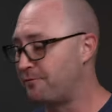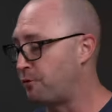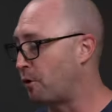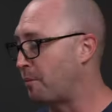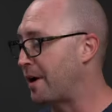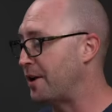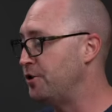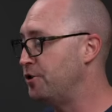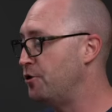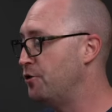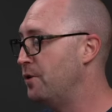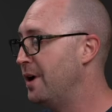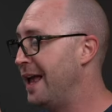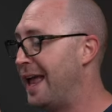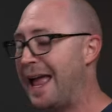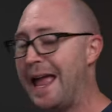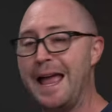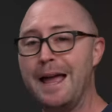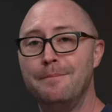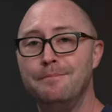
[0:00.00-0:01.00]
for my new
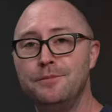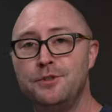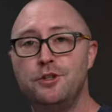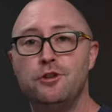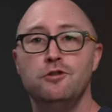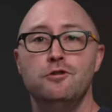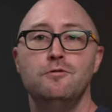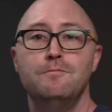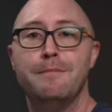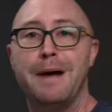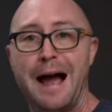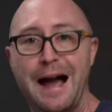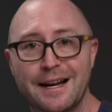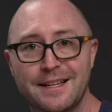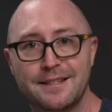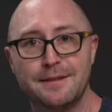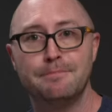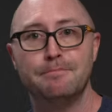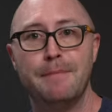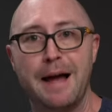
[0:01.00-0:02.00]
M two
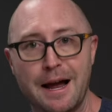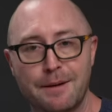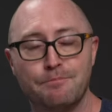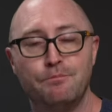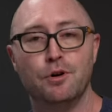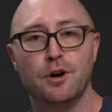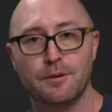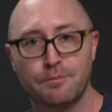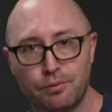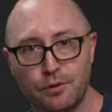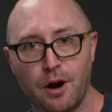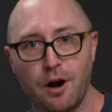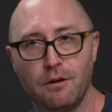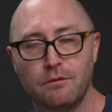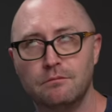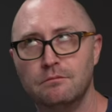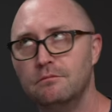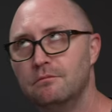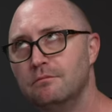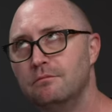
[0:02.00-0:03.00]
Max MacBook Pro.
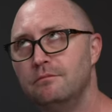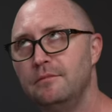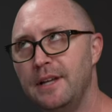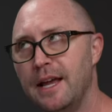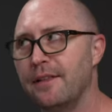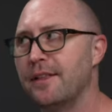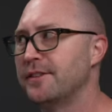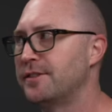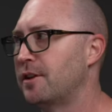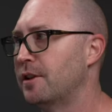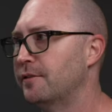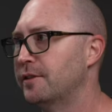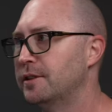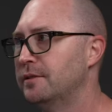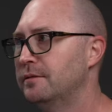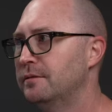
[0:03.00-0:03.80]
Yeah, that's all of it.